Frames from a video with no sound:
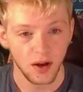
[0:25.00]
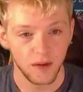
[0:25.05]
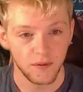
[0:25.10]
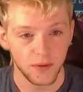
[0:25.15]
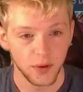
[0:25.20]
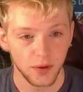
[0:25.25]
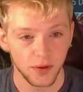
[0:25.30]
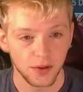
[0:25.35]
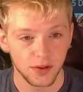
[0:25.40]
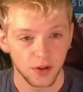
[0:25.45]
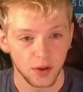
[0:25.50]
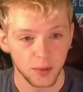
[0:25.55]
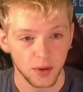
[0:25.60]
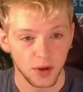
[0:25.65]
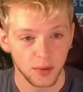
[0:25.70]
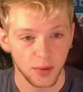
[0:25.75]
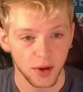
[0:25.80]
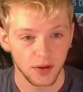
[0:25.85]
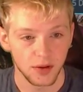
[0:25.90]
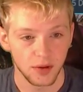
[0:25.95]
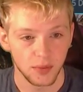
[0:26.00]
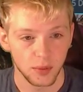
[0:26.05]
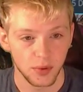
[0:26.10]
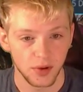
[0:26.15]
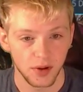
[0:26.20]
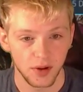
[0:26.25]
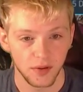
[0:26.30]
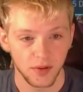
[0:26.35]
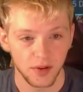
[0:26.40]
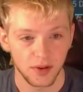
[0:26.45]
Fill this turn meter by 10%
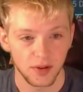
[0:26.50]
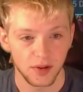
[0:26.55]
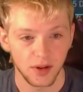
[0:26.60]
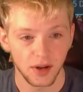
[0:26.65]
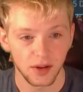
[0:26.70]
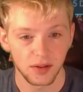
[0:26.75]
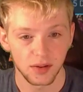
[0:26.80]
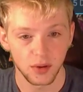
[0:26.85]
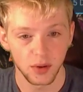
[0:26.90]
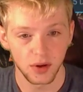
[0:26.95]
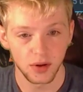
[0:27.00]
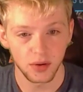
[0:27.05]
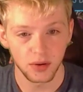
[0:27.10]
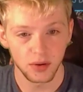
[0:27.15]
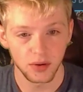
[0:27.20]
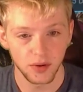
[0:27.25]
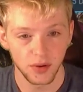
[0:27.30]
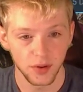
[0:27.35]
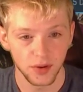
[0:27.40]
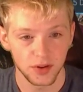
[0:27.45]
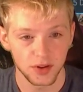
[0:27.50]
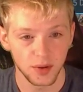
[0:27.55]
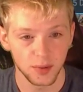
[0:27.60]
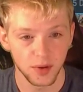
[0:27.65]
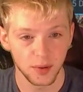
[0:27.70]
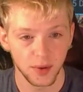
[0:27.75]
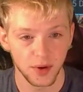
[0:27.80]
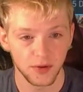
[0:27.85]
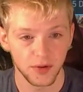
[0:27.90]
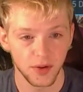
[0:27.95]
if this attack is critical. Fill this
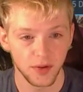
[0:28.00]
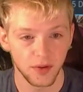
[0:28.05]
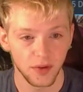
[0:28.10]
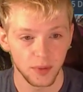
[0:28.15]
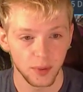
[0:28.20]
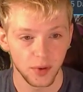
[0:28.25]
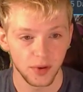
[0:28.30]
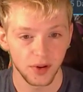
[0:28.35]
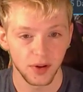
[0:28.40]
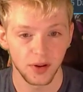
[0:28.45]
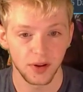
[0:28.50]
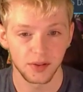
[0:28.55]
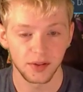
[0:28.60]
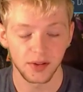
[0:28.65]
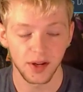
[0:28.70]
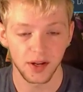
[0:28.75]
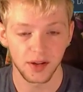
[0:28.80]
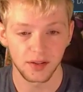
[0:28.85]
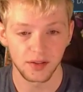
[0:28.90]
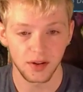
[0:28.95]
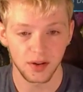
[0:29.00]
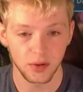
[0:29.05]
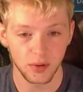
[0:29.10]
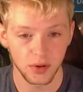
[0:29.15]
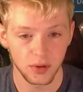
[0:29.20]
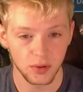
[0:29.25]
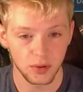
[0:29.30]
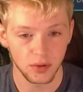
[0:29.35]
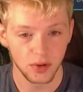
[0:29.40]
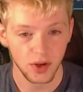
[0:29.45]
champion by 50% if this attack is not
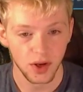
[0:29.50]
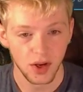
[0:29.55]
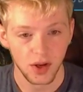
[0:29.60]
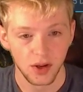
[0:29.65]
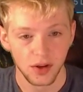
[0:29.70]
critical.